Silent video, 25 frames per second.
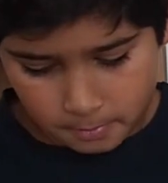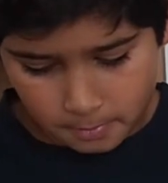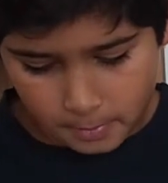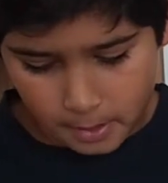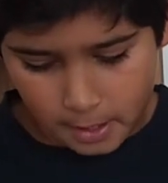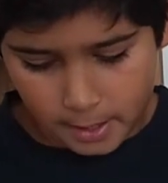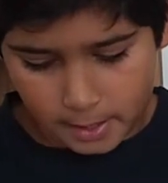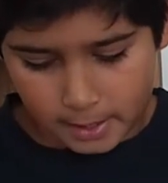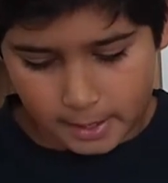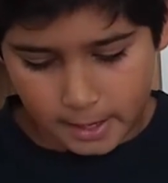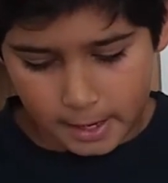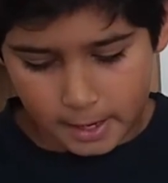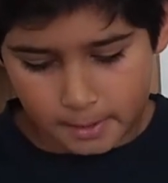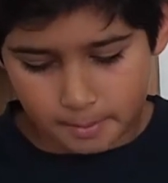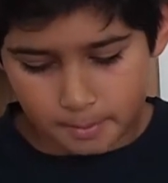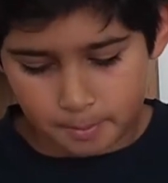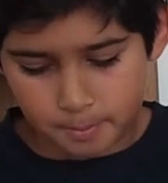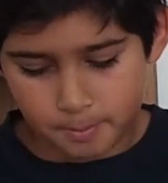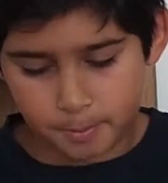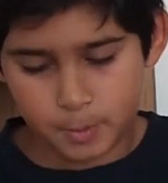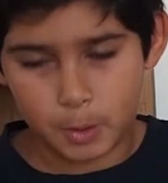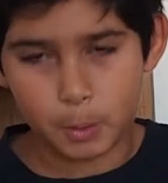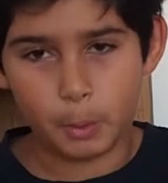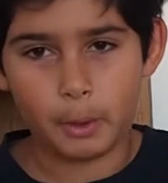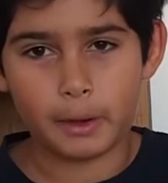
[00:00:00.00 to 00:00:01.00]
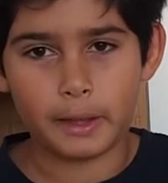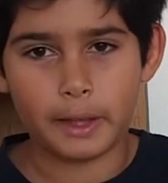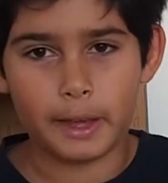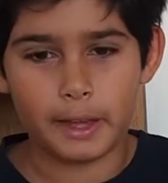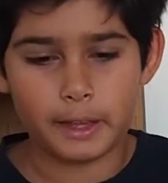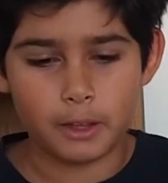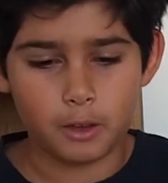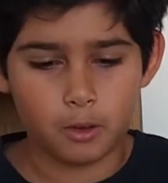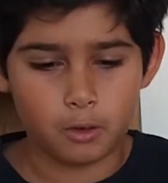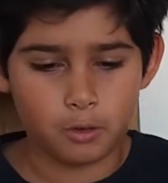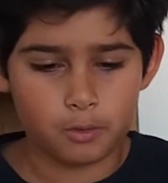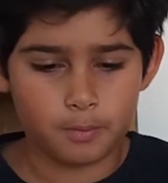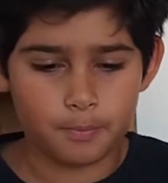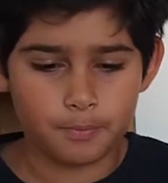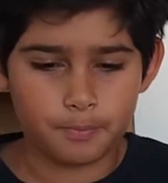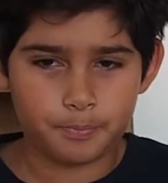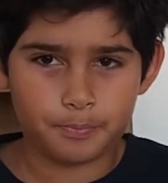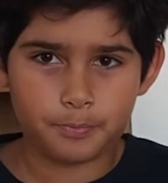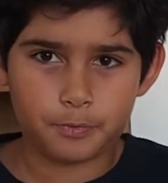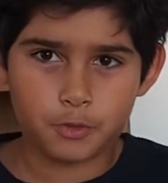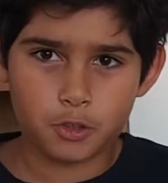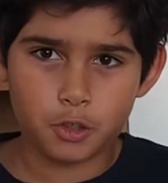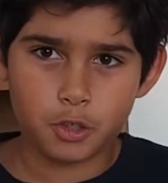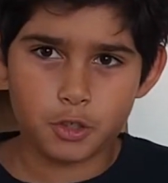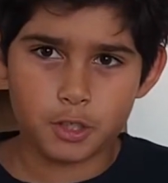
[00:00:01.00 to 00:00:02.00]
Again, you want to get your
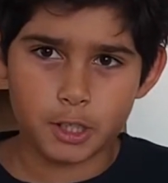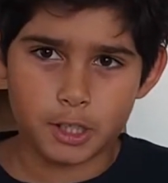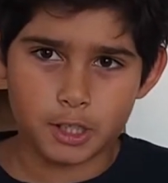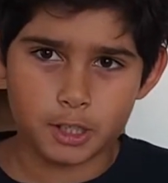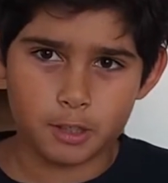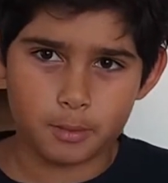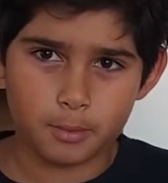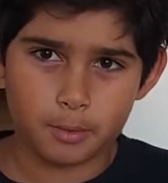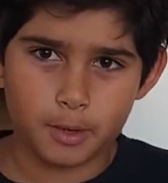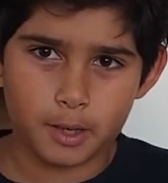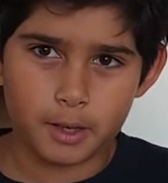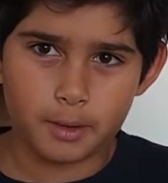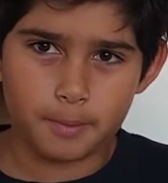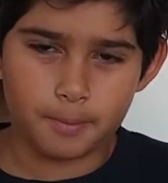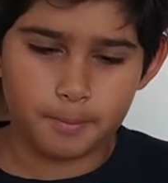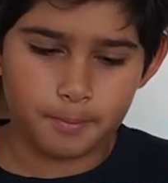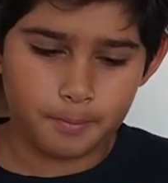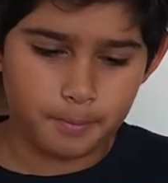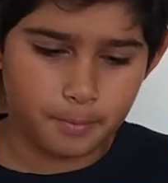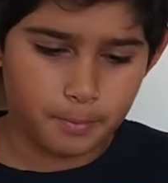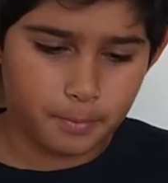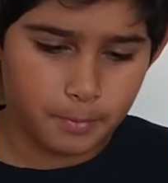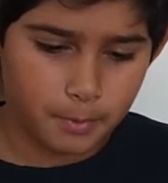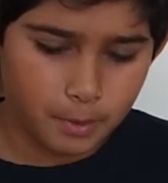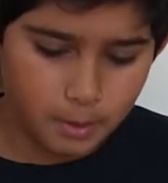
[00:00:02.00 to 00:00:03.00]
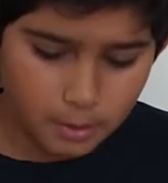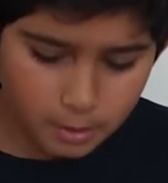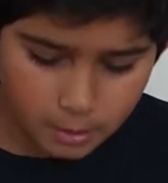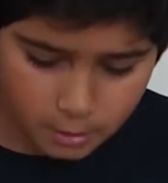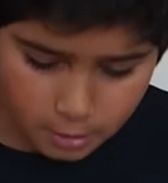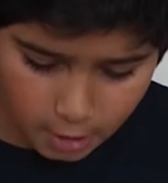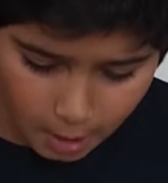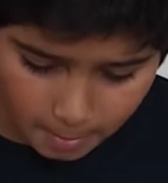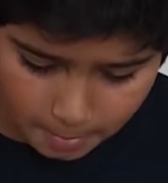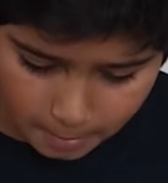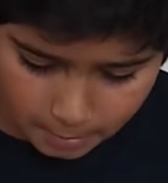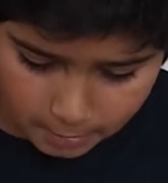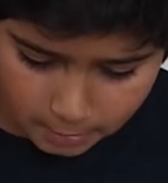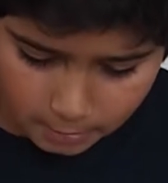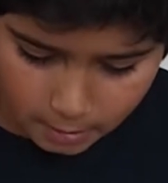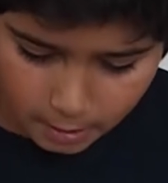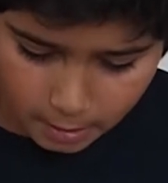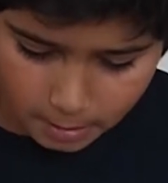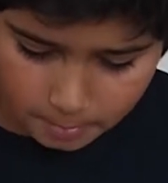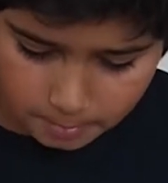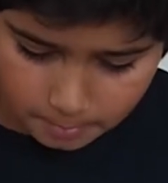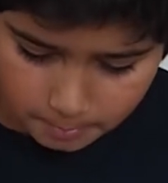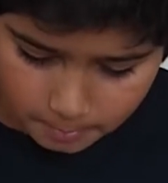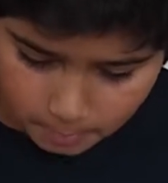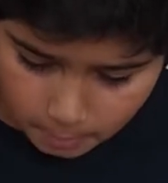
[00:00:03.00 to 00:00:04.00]
2 slices of bread side by
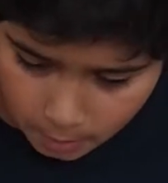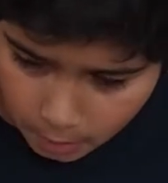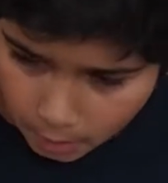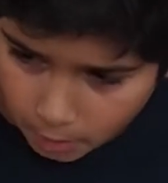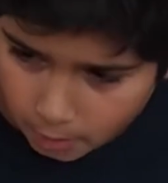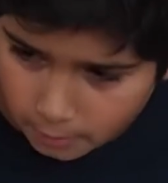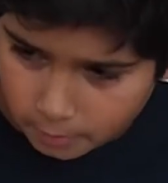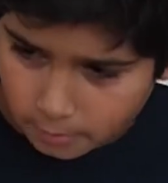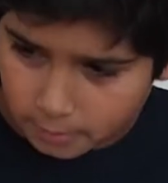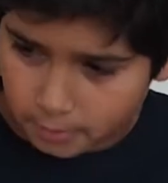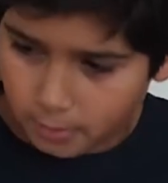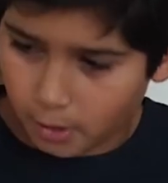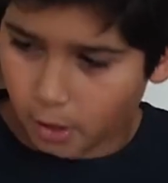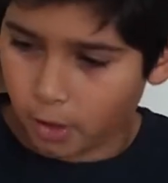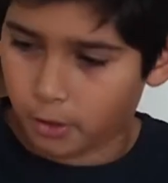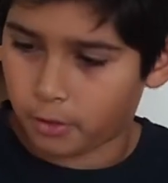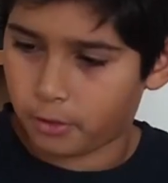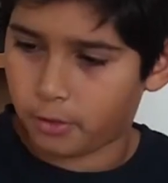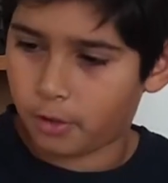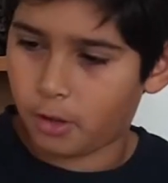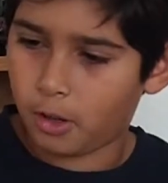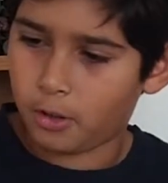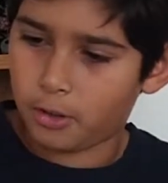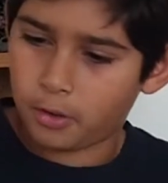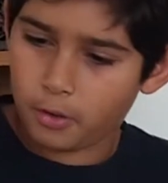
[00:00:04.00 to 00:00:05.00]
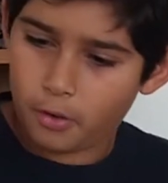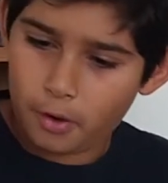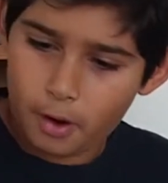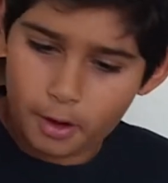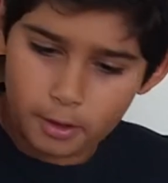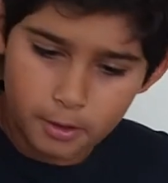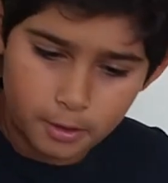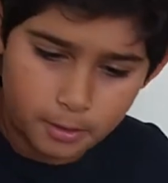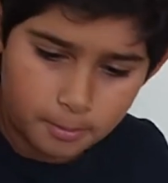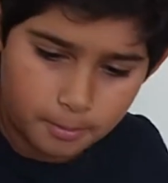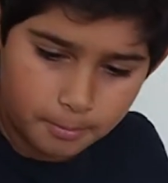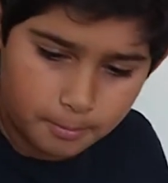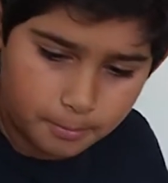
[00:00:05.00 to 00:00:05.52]
side on the ground.